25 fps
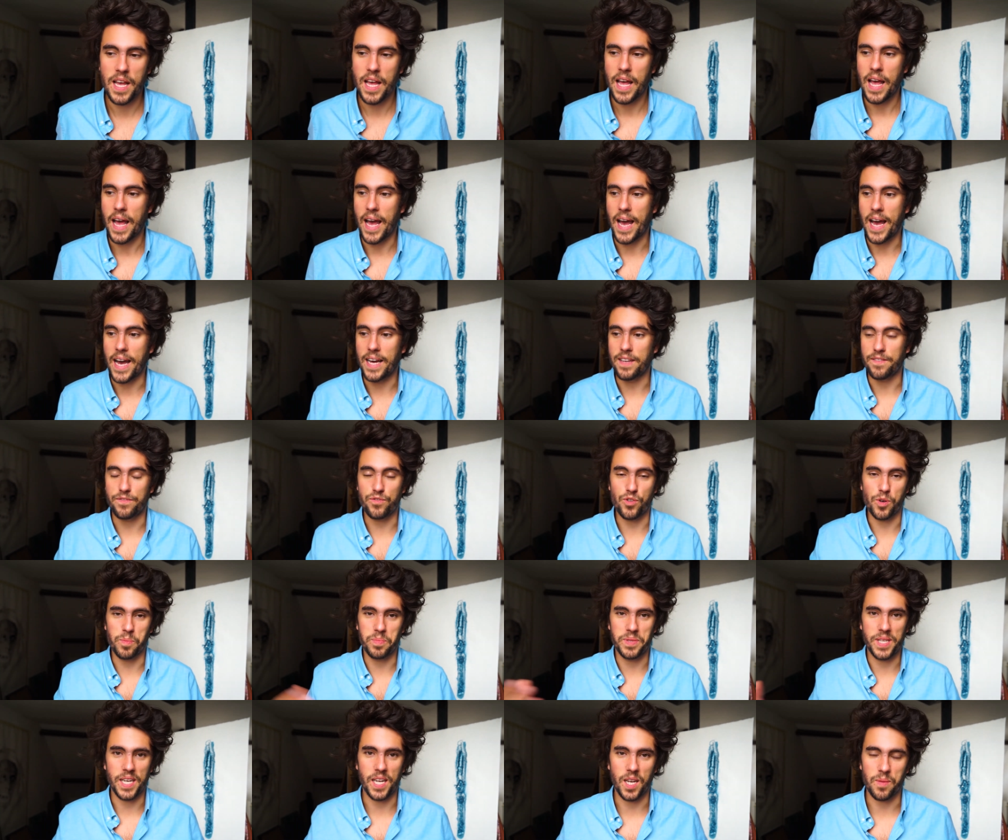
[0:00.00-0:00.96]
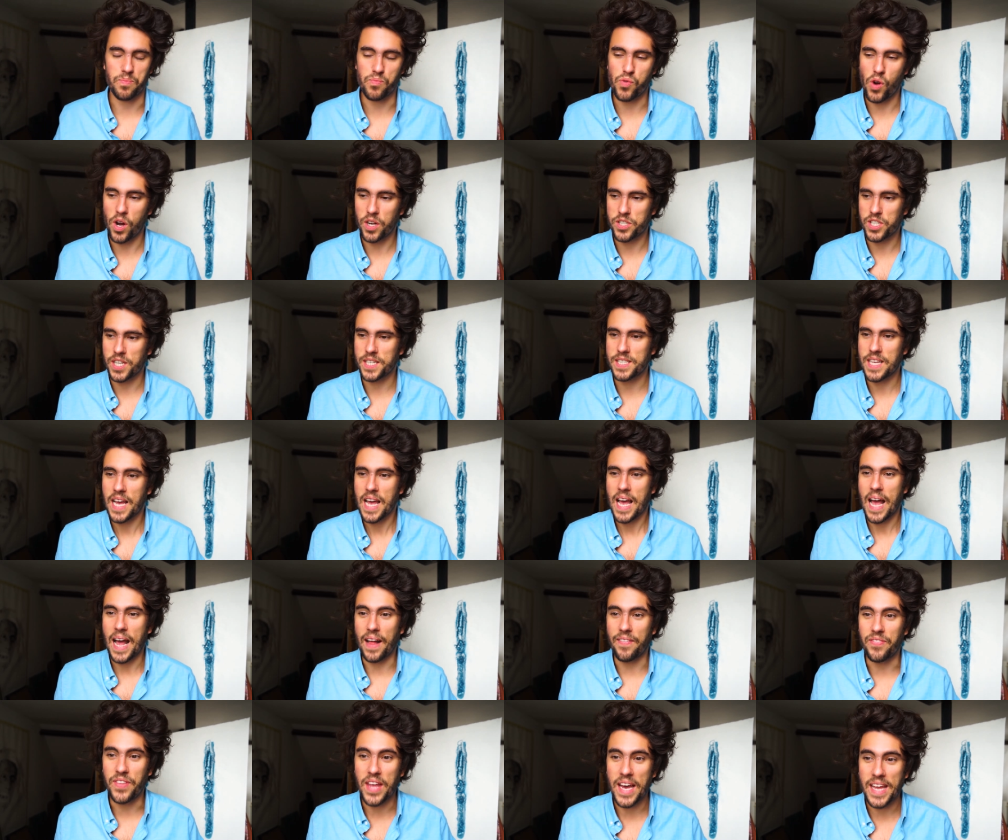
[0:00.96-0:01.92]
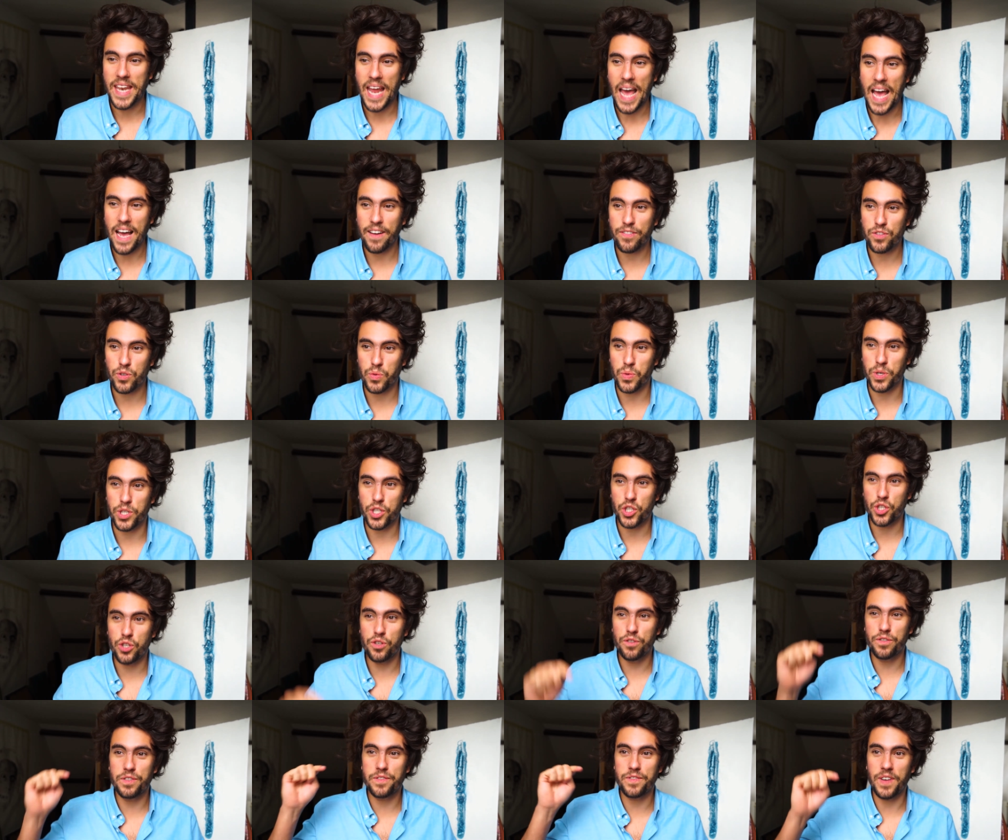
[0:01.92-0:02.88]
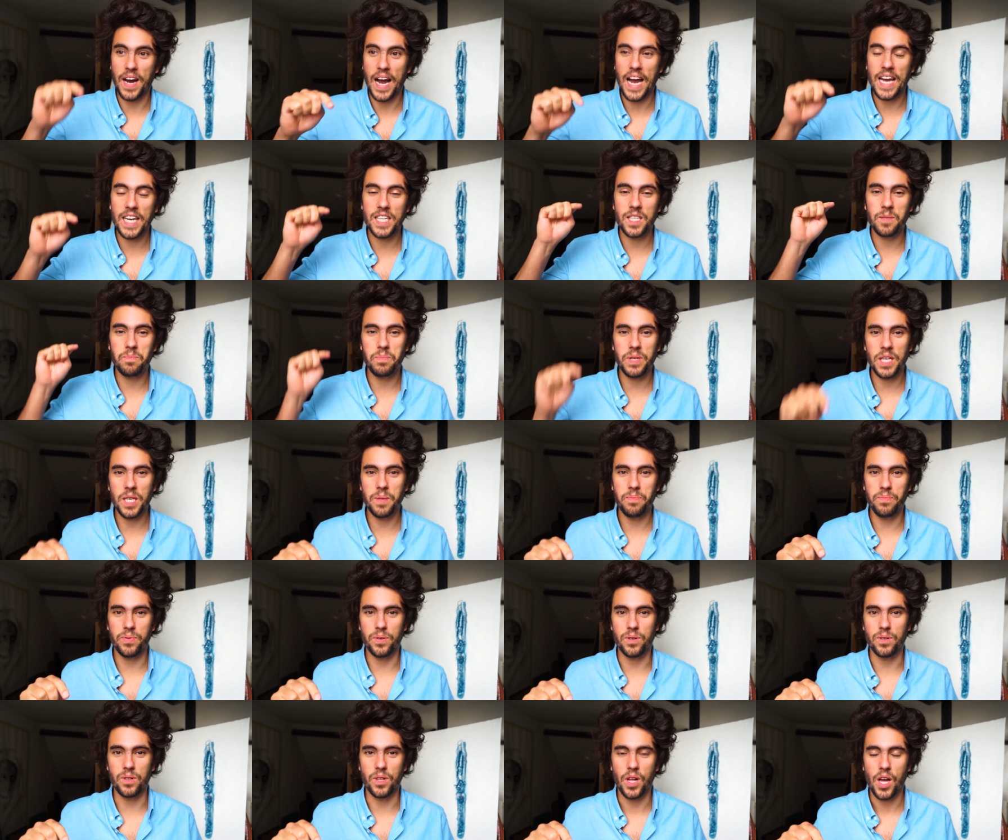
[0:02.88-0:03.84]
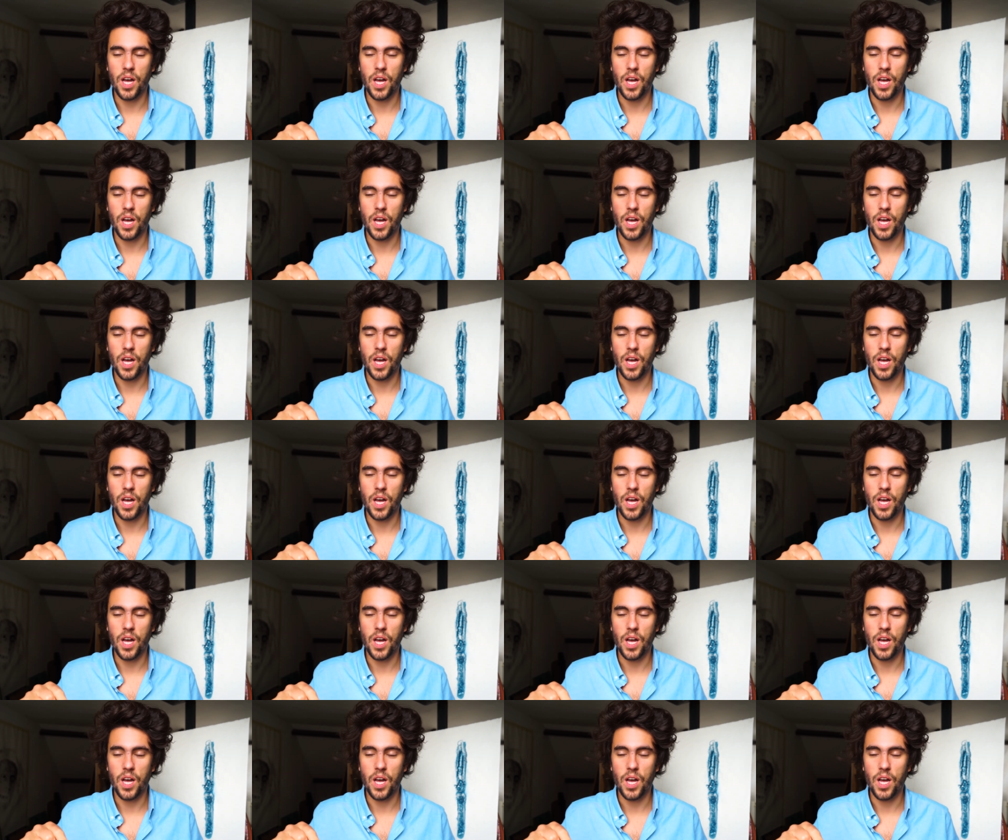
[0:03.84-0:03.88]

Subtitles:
and for a particular project. And then afterwards, you find people